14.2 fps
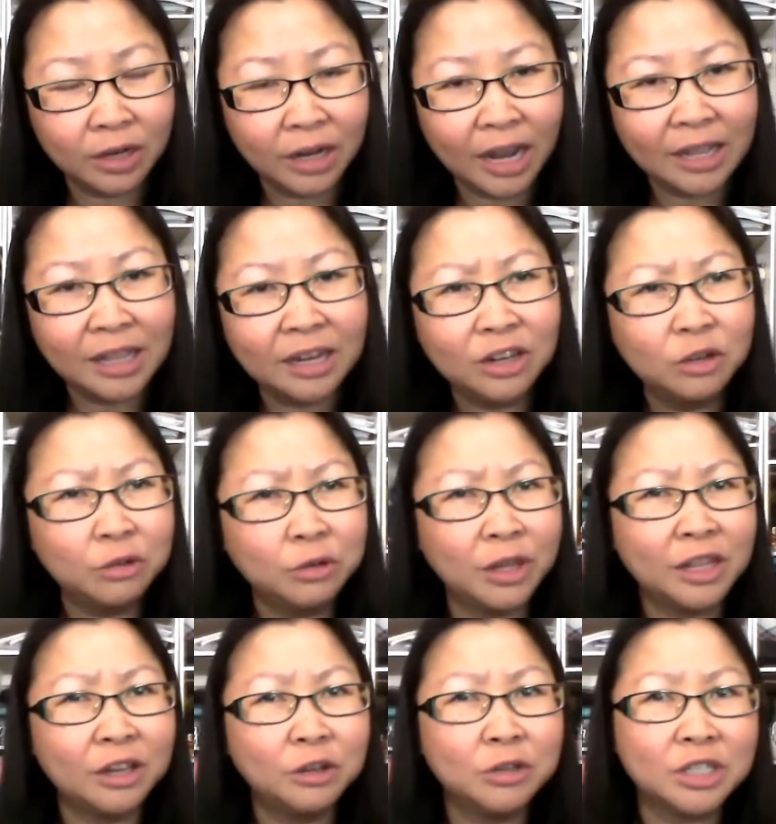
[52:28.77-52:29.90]
And then
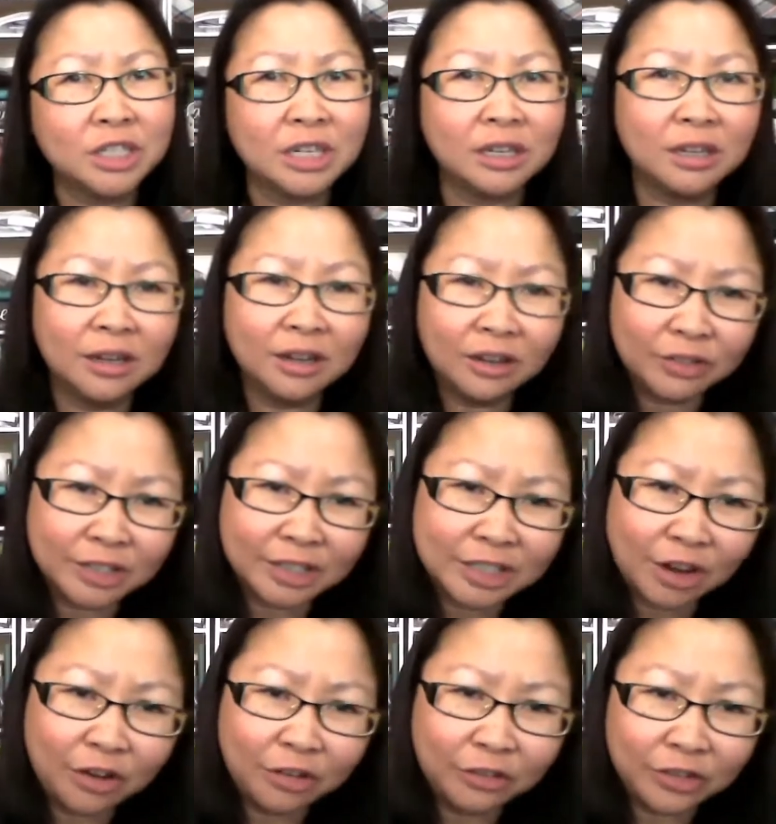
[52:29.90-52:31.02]
you see
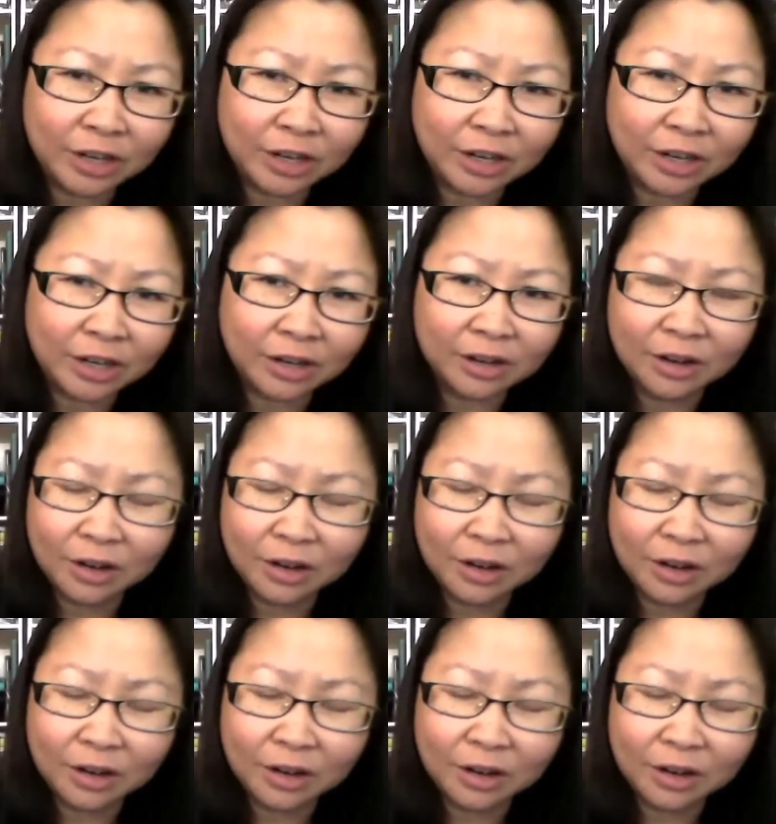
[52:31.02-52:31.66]
Philadelphia